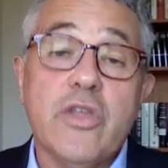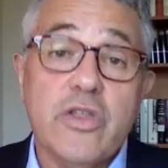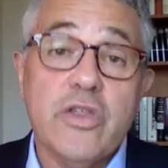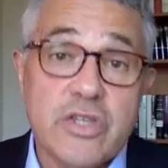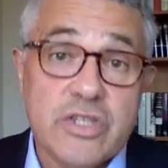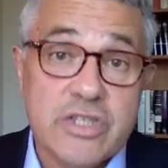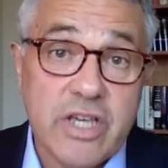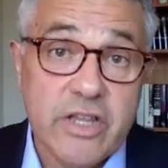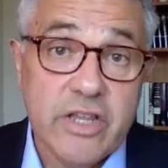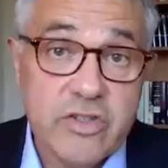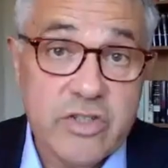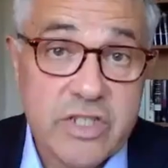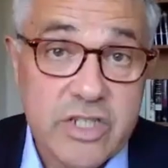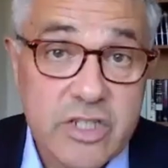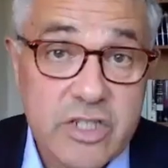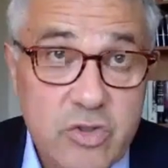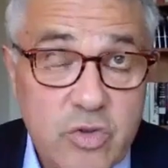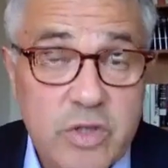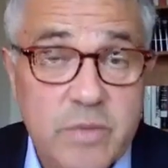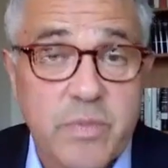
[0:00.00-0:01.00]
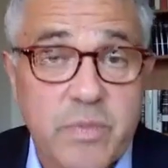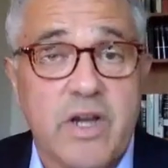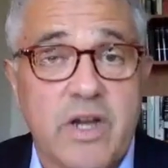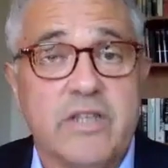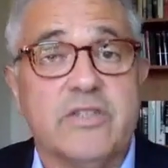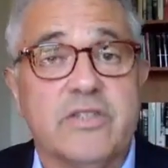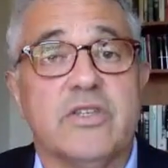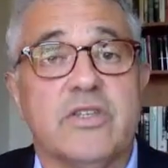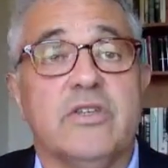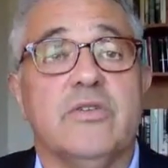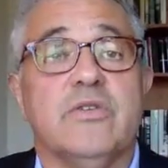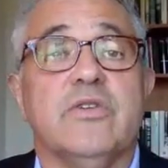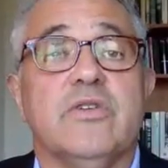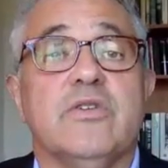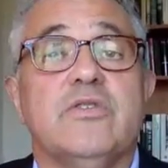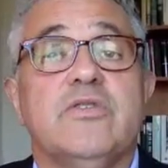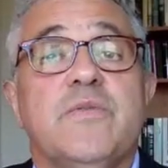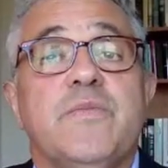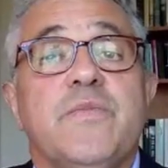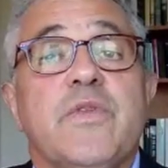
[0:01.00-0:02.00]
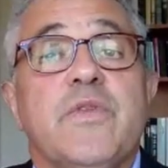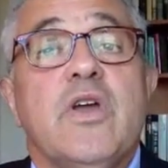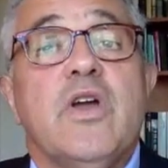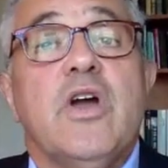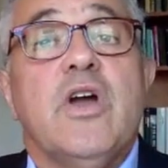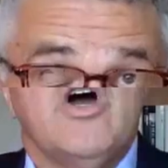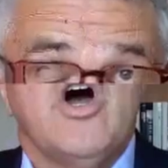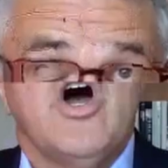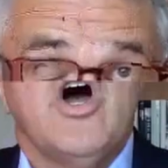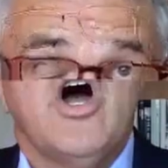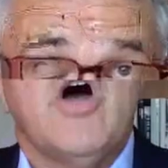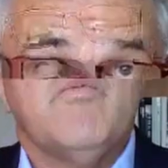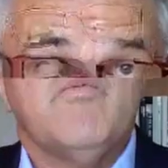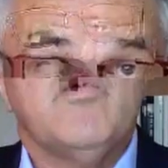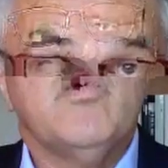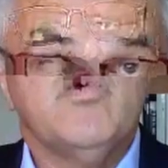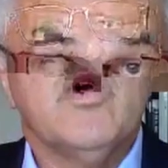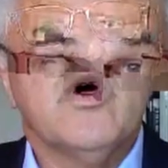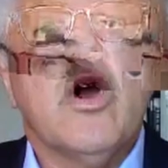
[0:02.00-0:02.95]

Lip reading: Southern District prosecutors were